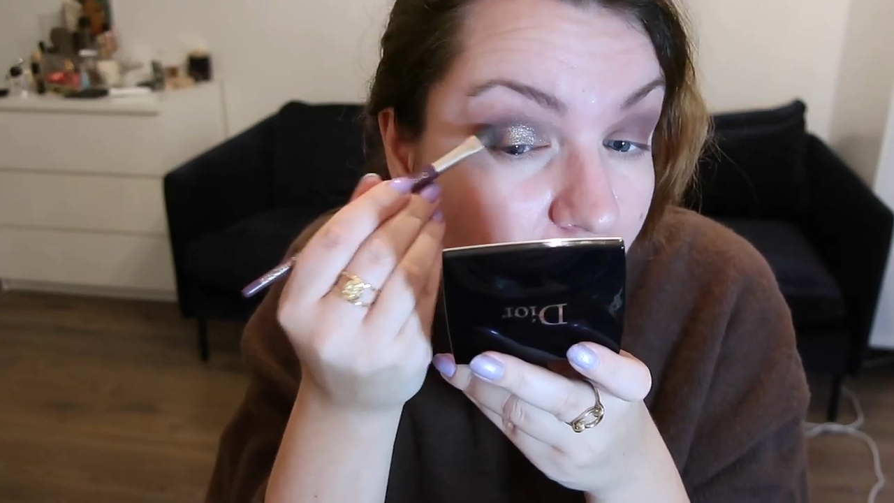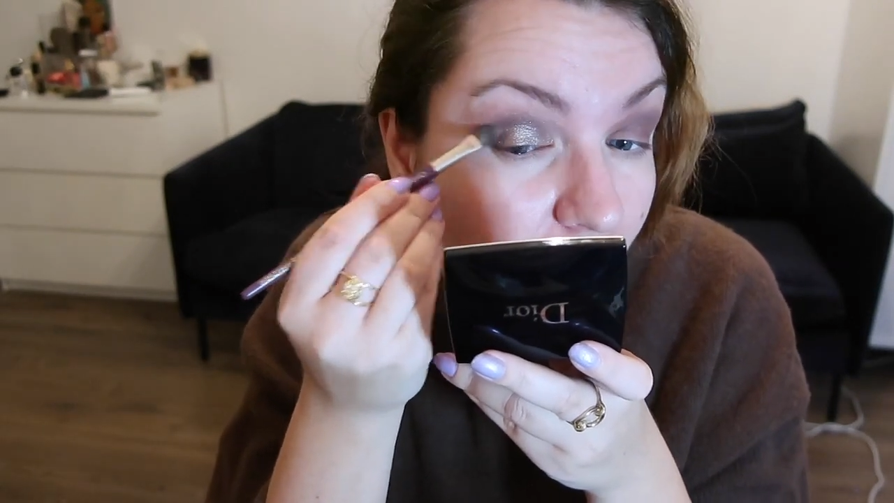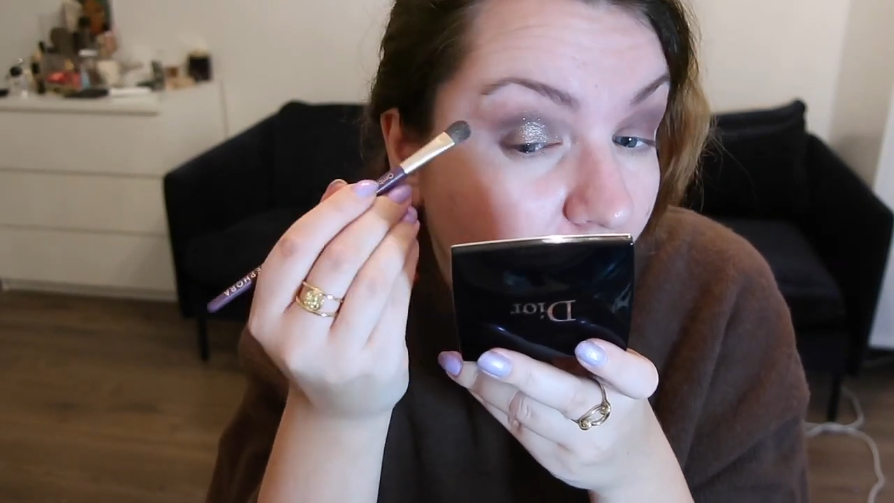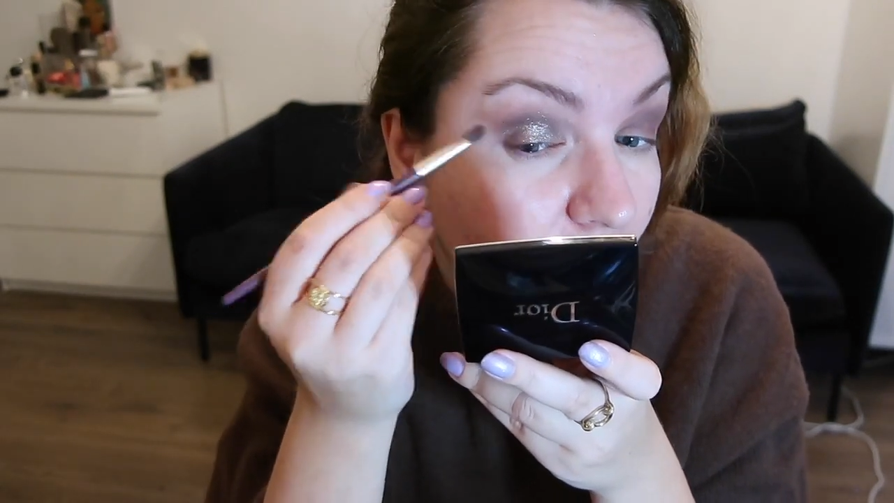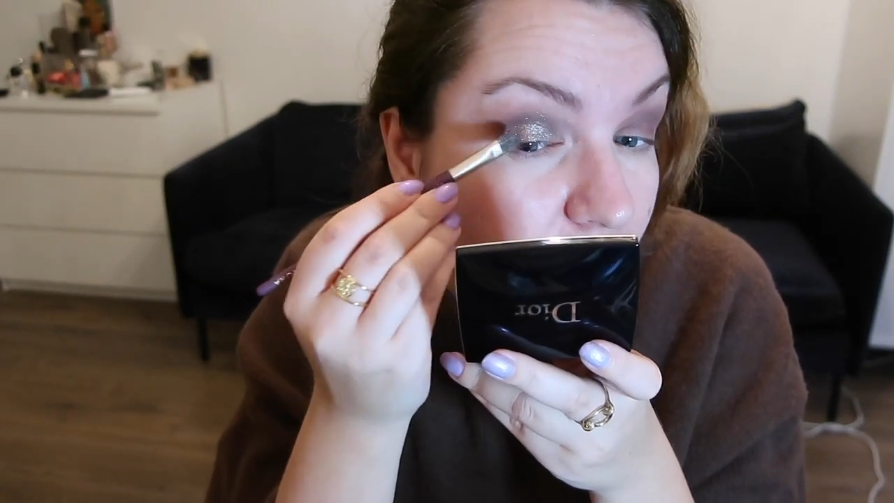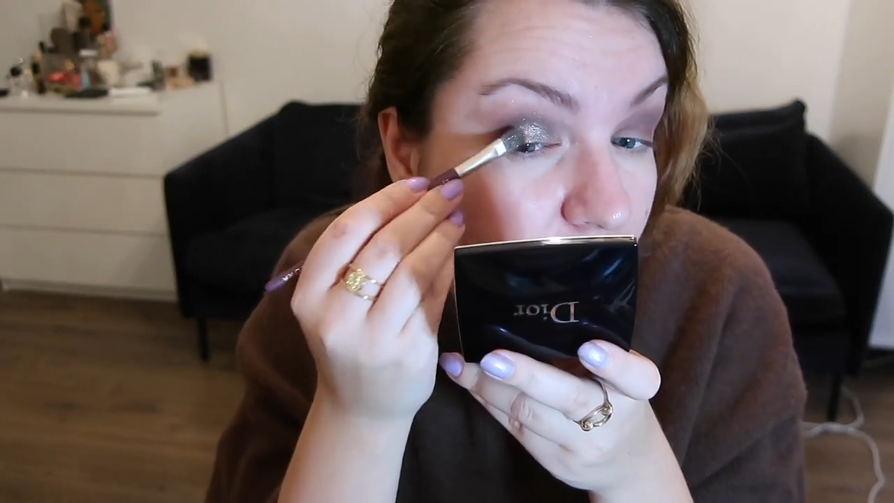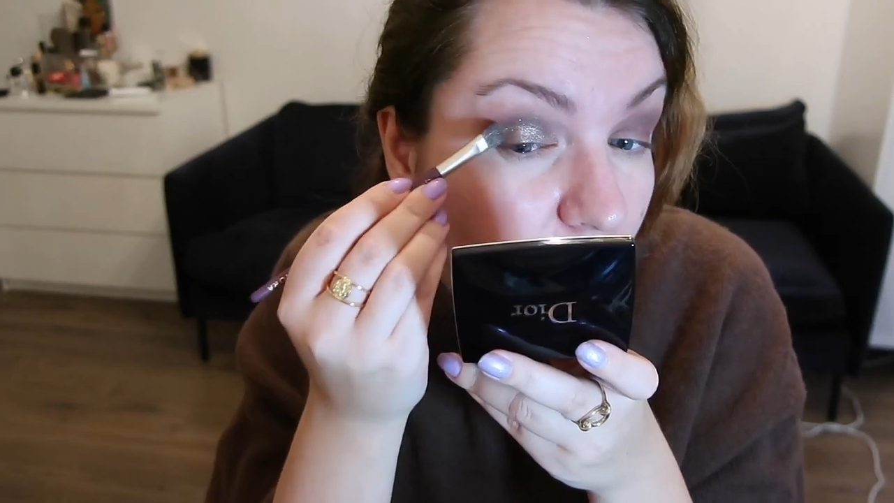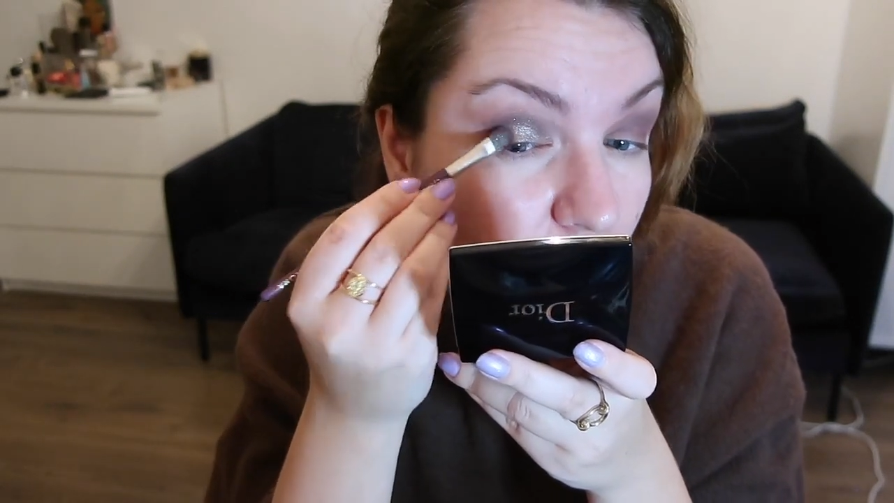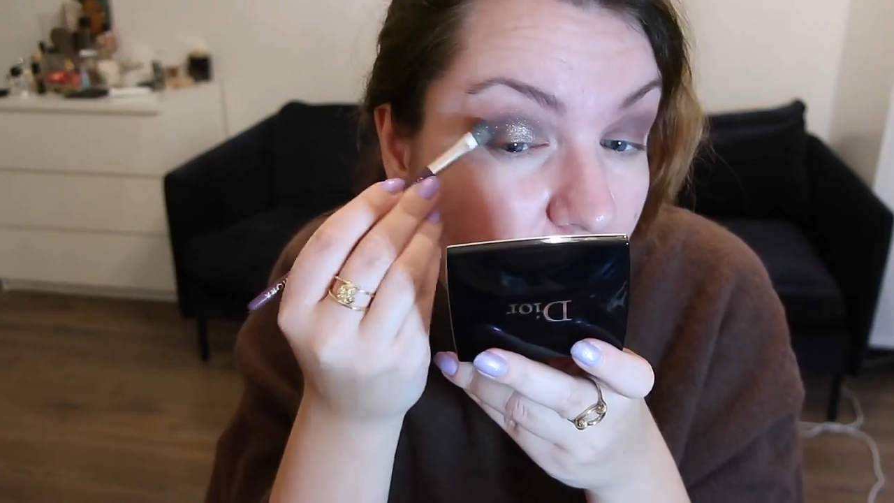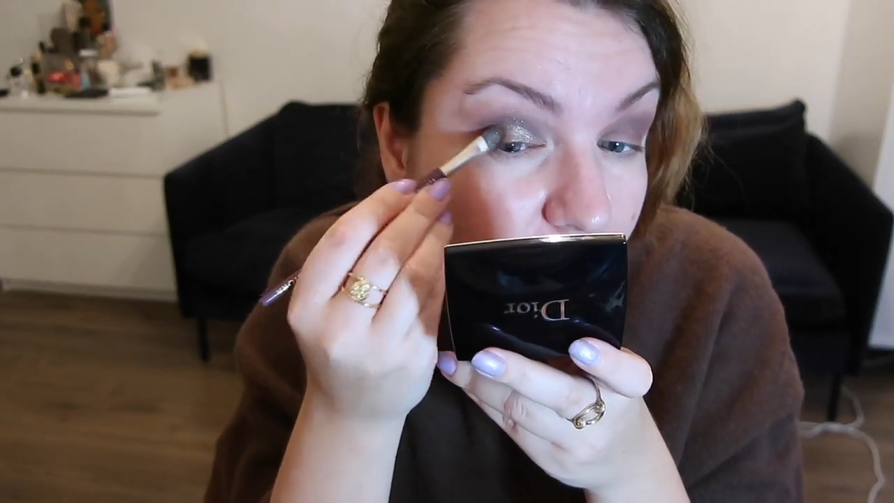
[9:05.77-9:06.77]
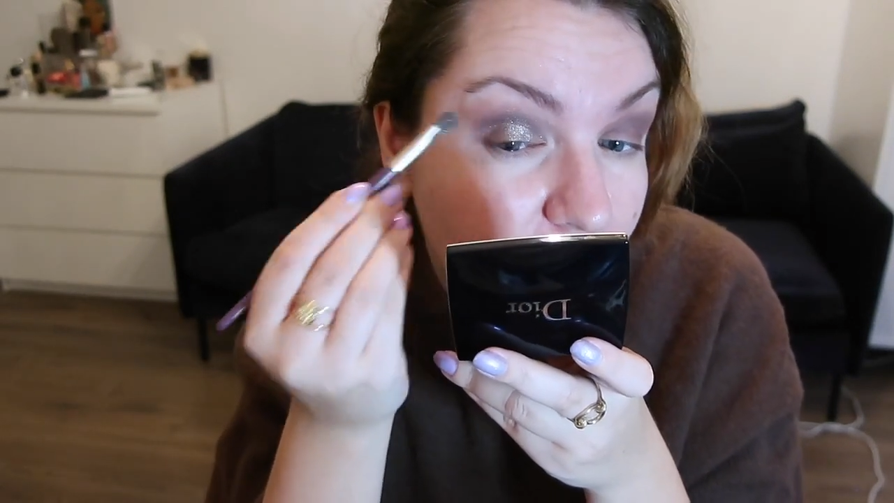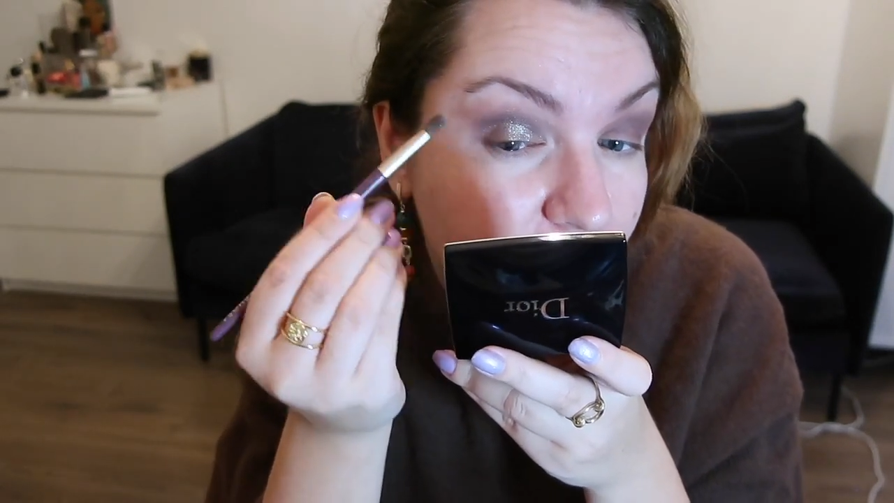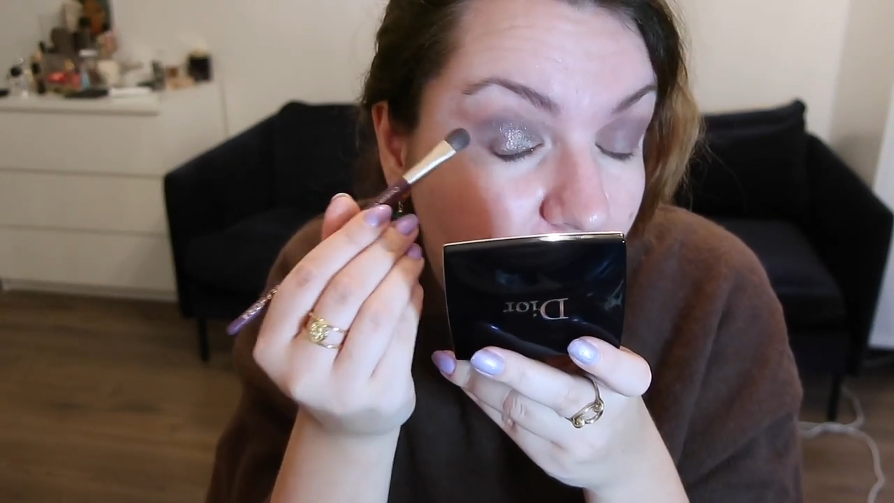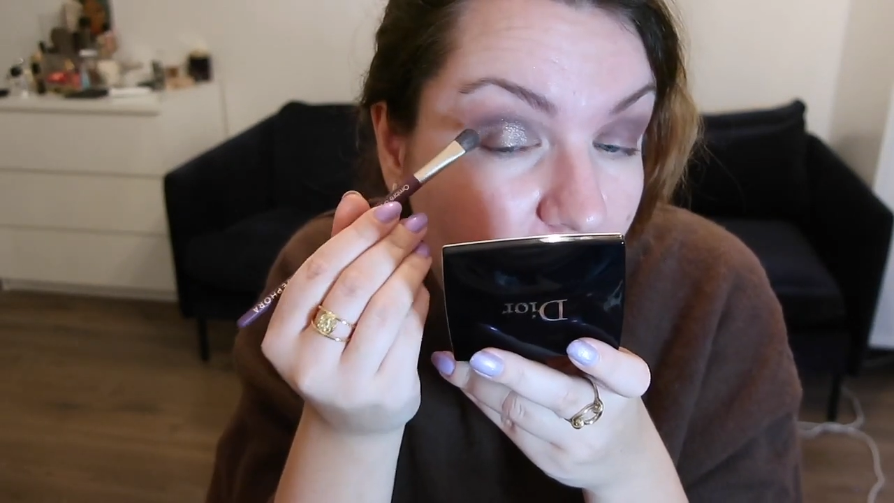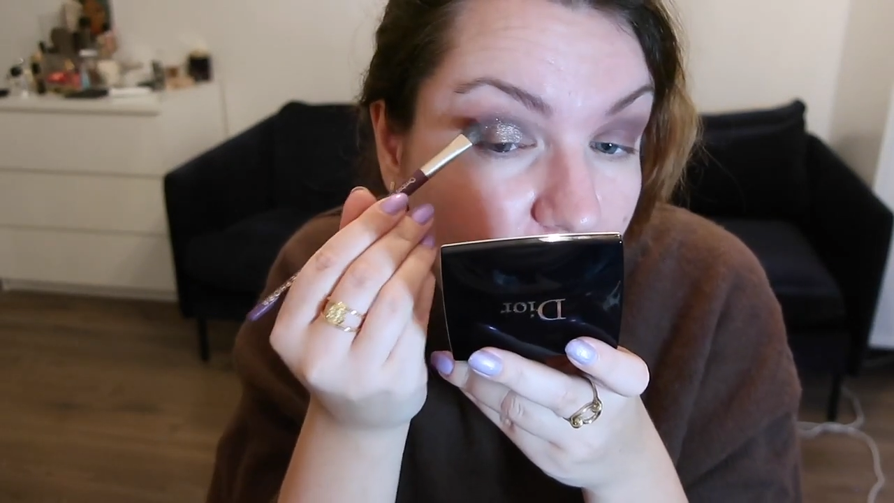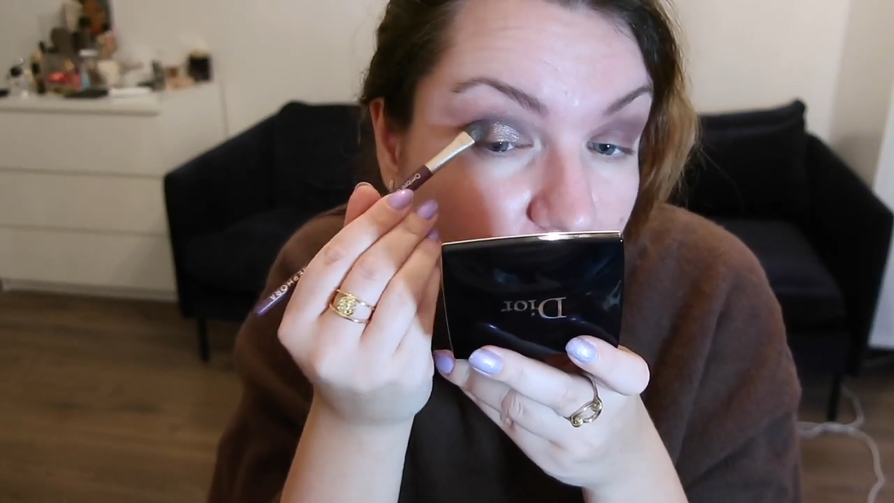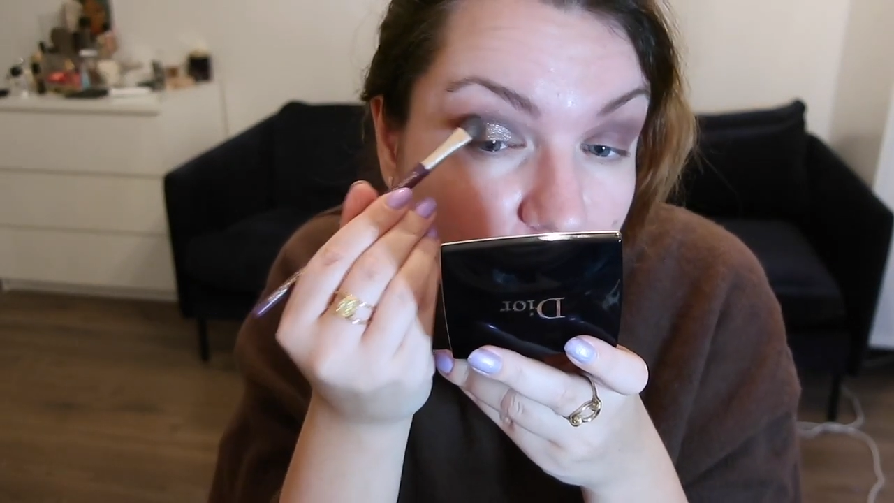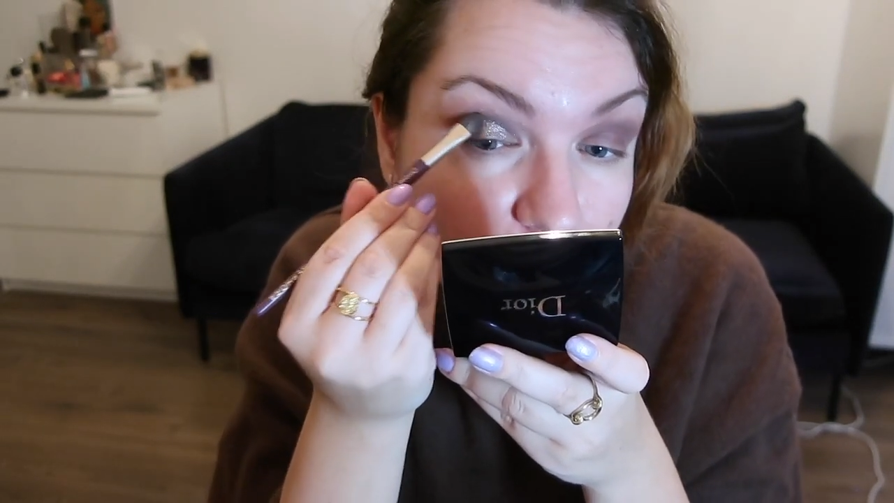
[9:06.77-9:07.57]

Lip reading: and all these like